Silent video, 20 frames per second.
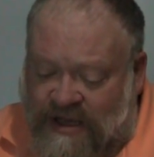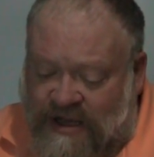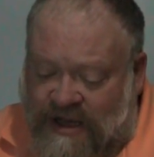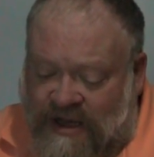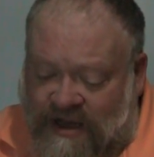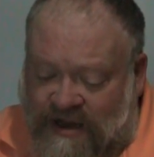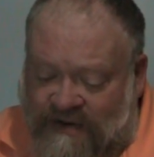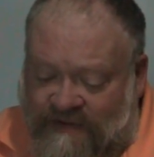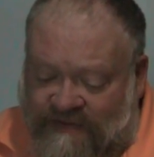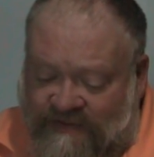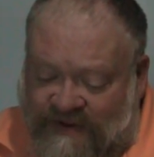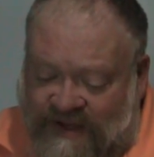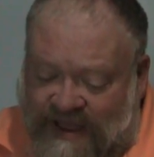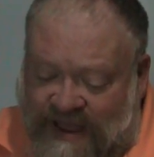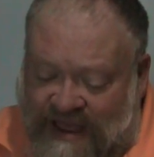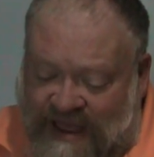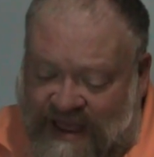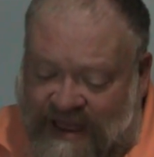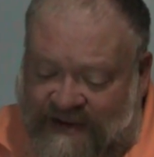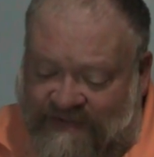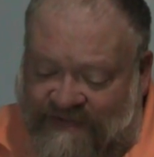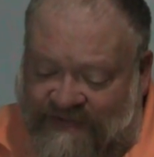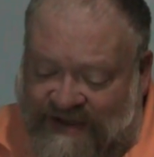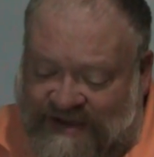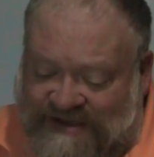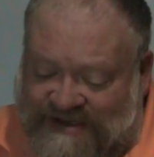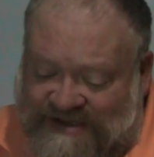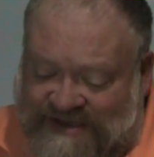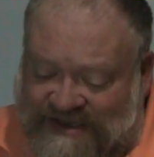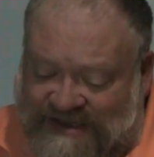of
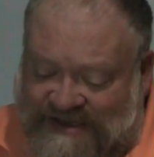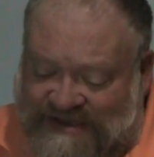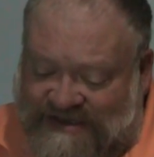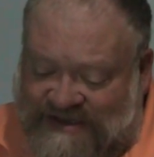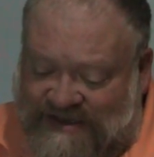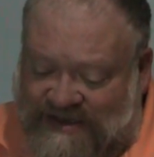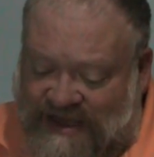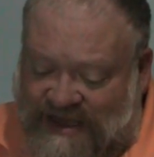Advent season